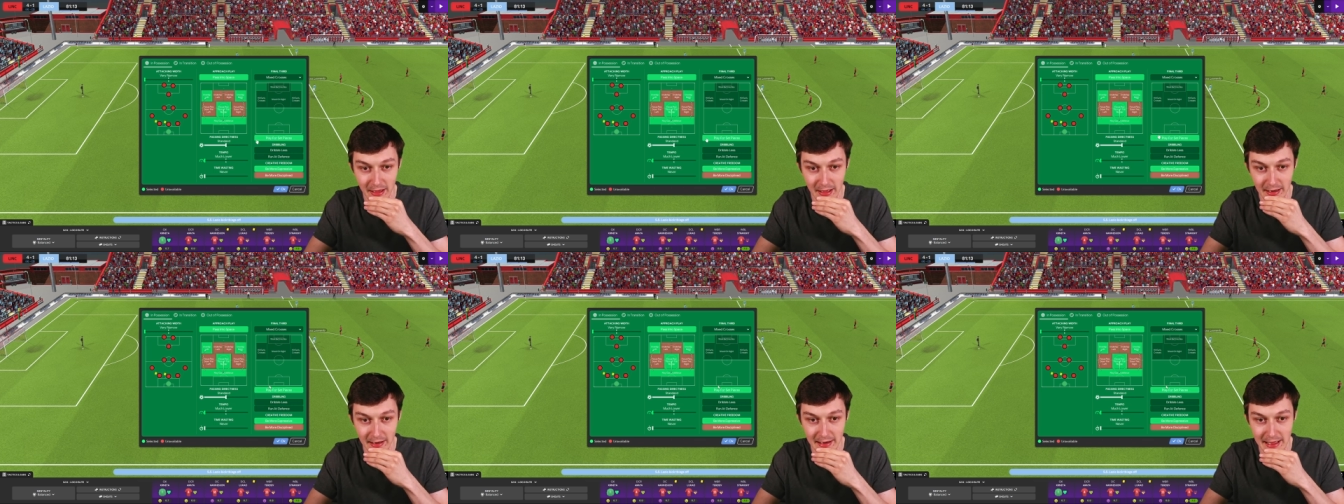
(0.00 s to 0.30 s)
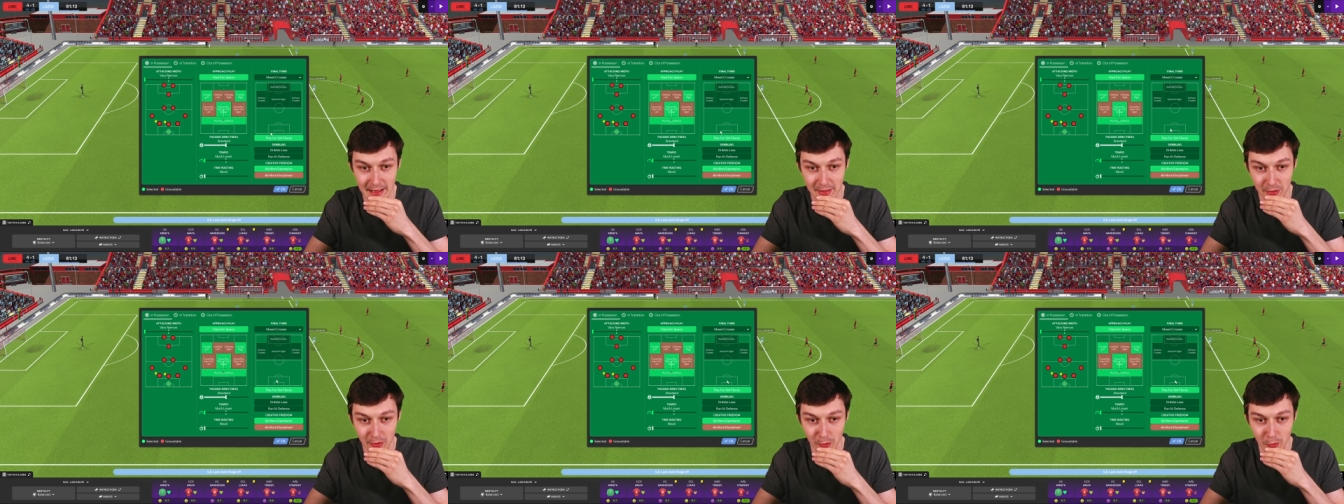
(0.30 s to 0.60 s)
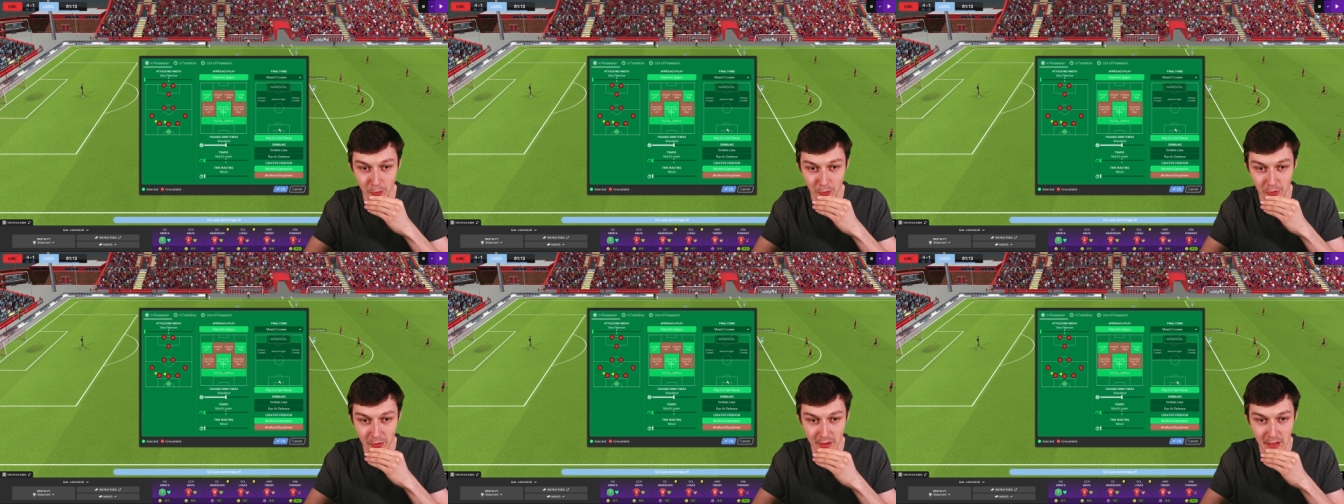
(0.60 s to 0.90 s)
Let's
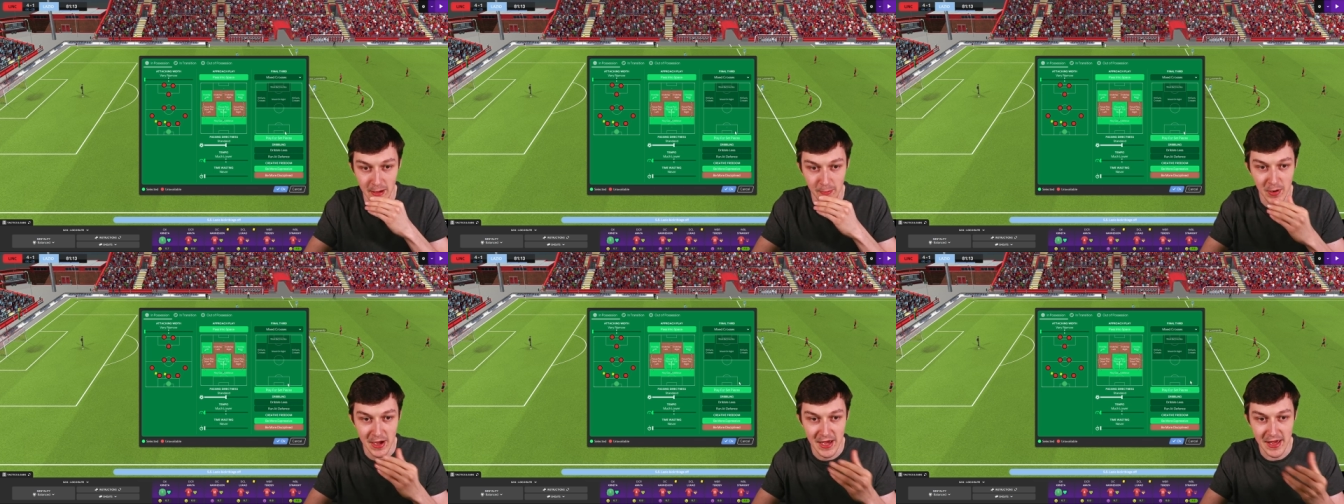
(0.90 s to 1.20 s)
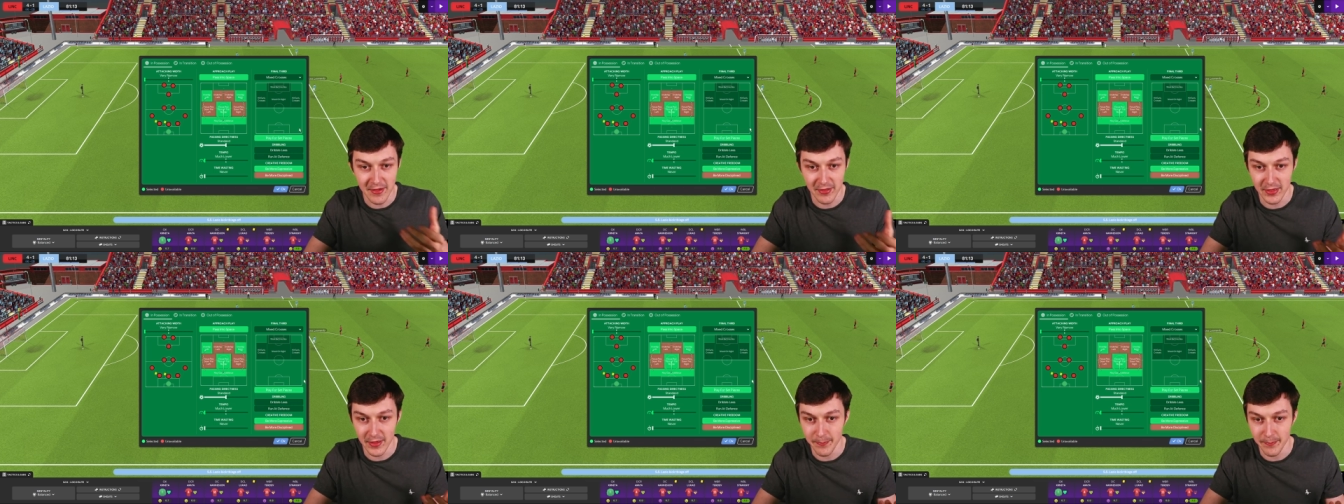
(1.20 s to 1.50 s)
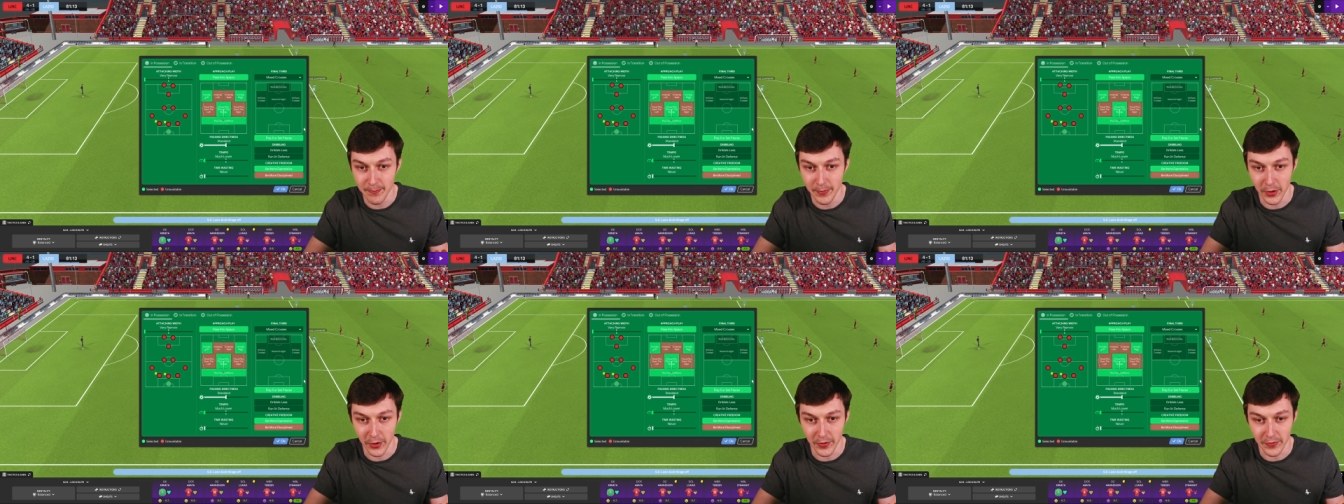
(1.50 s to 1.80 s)
also... Where's the
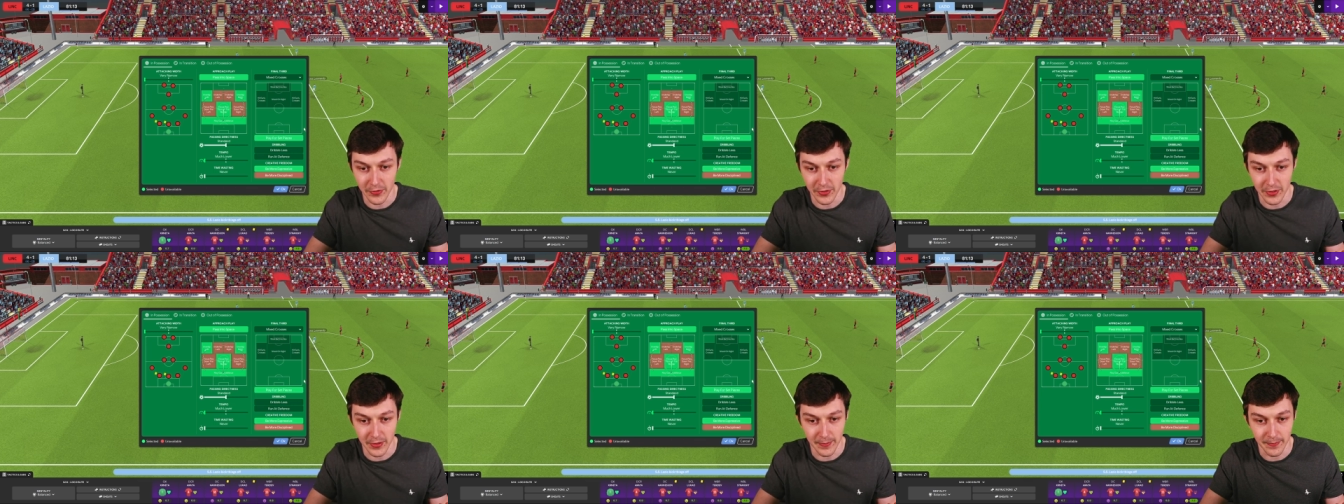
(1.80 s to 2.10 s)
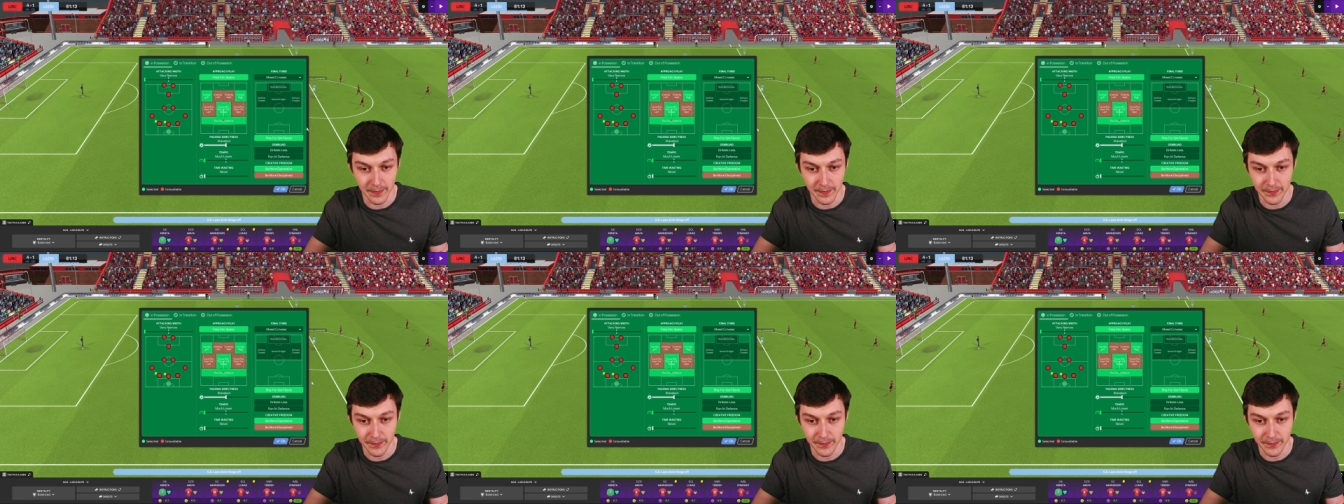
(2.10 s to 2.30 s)
button to...